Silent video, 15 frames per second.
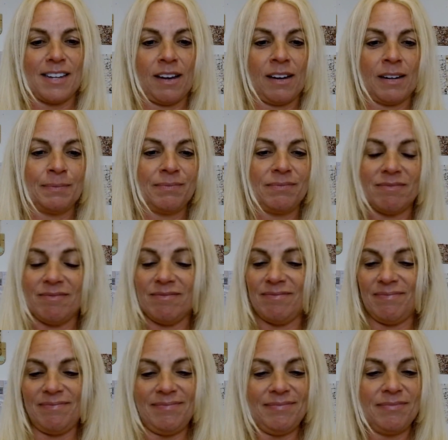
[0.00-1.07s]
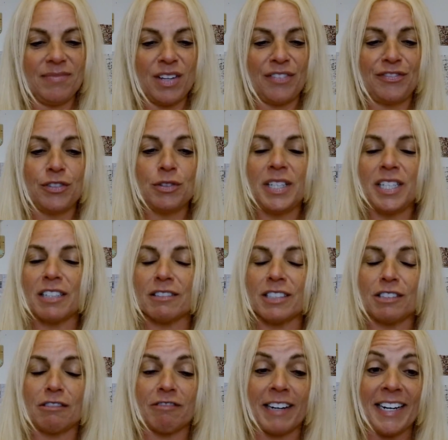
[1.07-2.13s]
The food here
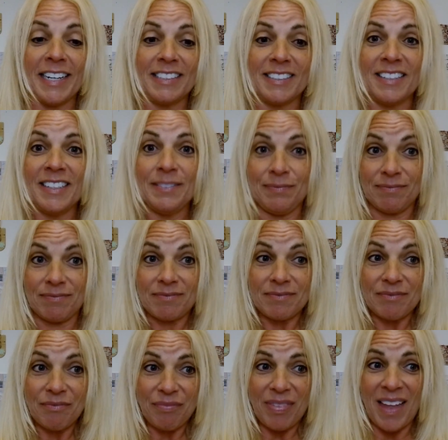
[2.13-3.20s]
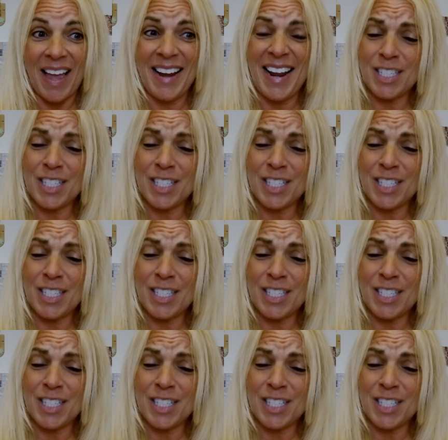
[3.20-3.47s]
is great. And